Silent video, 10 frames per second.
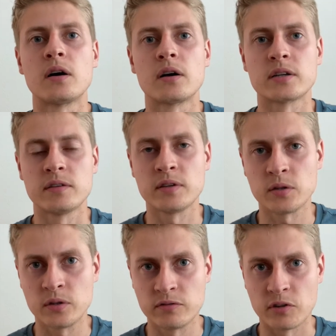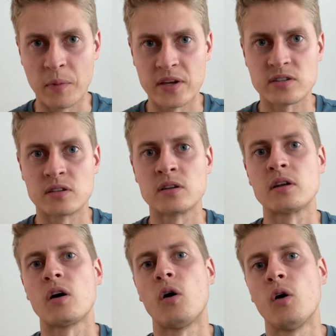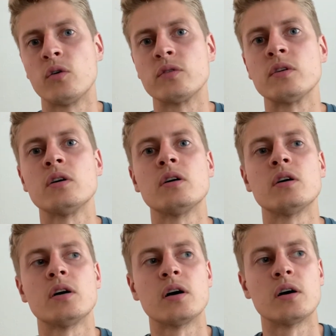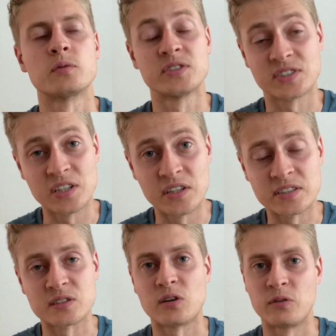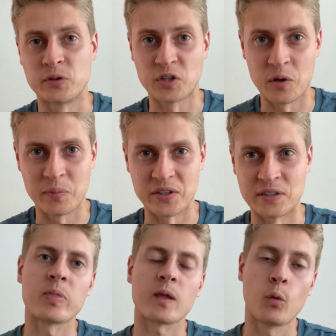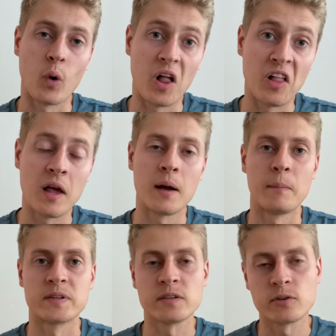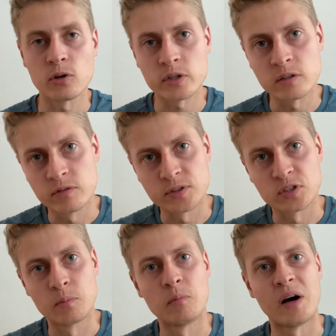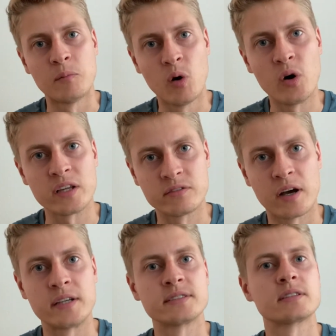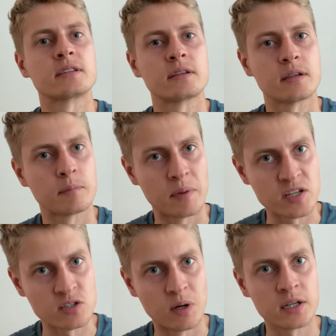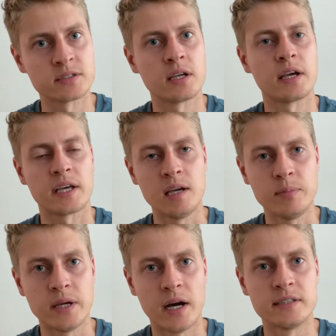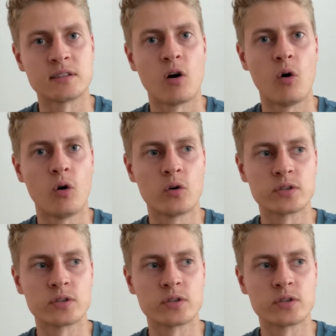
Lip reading: giving you information on resilience of your company. Well, but if you're looking for some more advanced benchmarks, KPIs, or